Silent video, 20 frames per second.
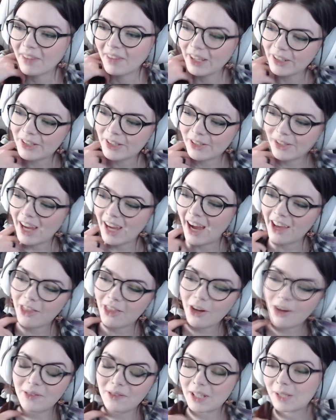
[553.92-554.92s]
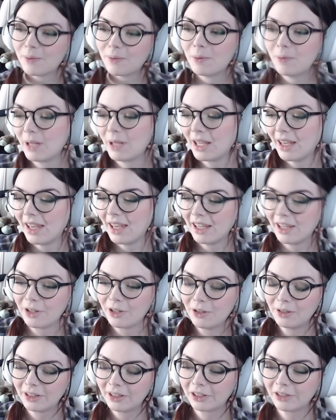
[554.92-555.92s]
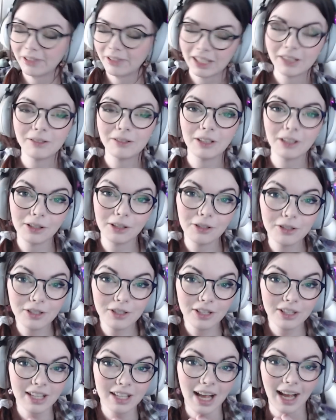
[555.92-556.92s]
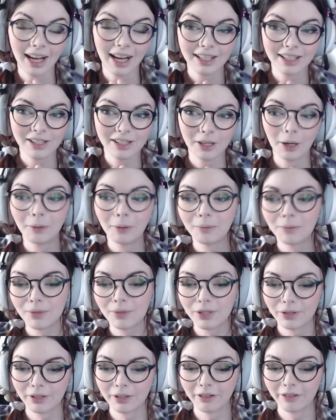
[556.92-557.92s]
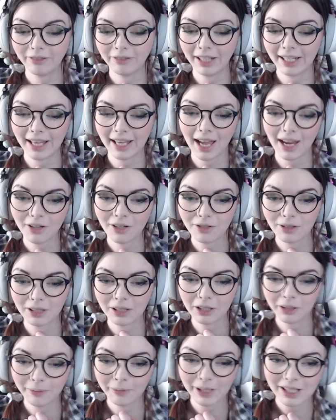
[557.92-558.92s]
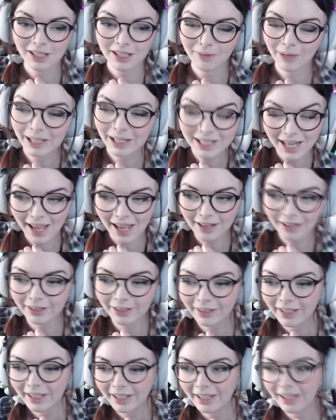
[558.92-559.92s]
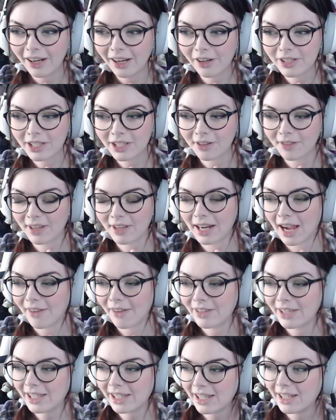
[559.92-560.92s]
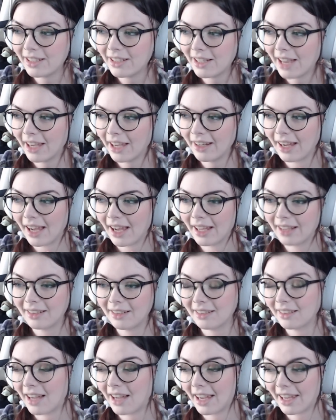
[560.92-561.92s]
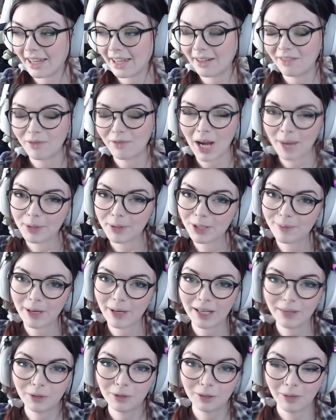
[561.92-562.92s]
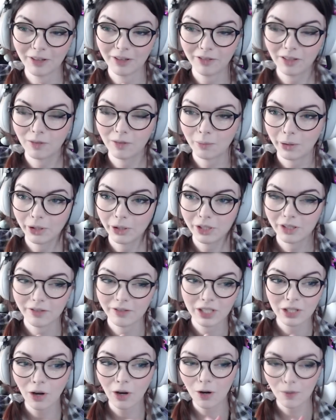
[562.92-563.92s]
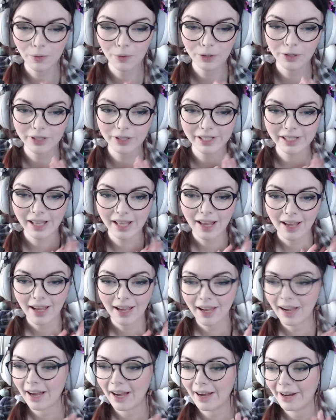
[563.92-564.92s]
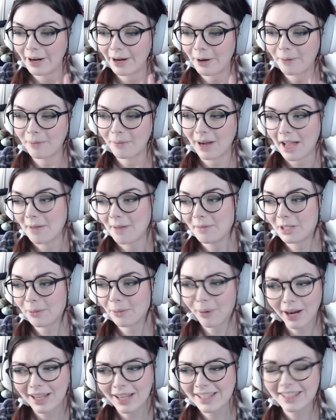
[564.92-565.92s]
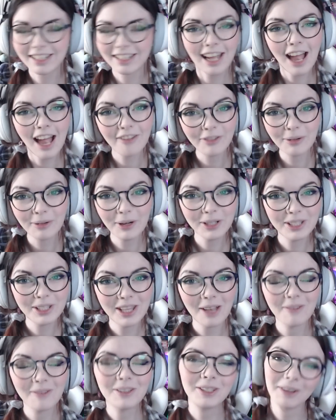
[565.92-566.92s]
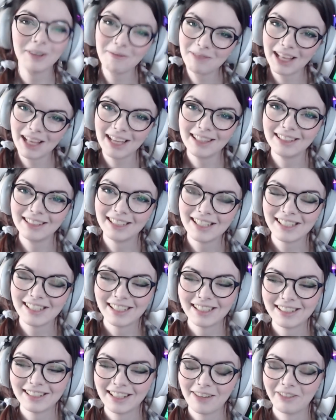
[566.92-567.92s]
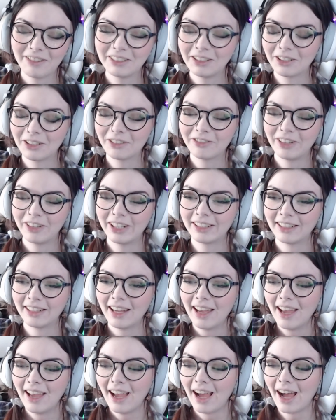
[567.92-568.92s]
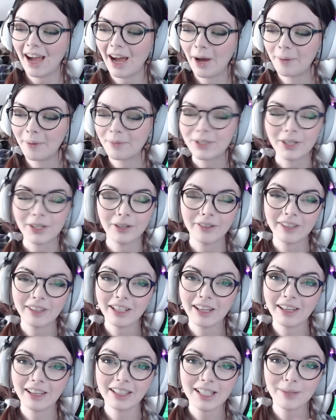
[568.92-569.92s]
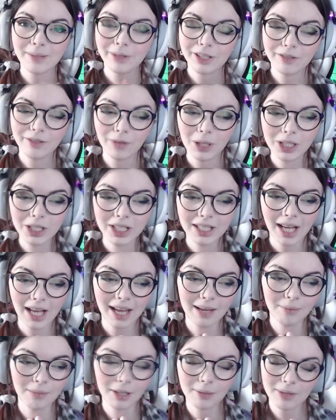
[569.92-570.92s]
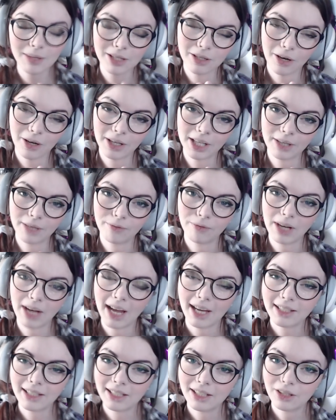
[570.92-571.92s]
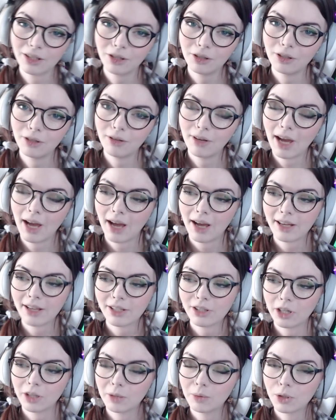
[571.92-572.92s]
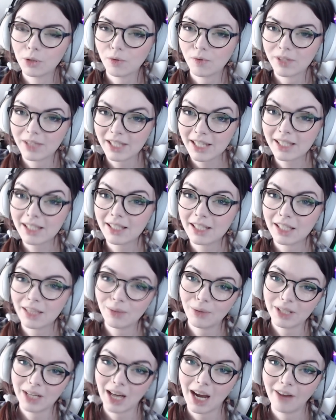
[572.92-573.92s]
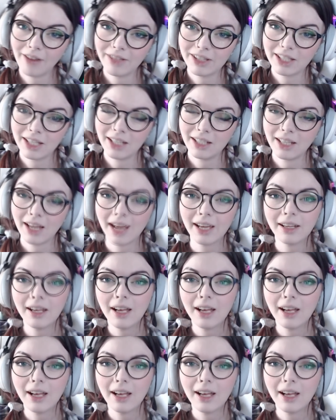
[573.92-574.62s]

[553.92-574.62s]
so yeah, I thought this would be a cool little video to do just to add some sort of like extra little bits to my channel of stuff that I haven't seen yet. And again, Rebels being one of my favorite parts of Star Wars, um, I'm surprised that I haven't watched them, so I'm glad that I did. They were a lot of fun. Um, so thank you guys so much for watching. I am going to be starting reacting to uh, Star Wars Resistance, which I haven't seen yet.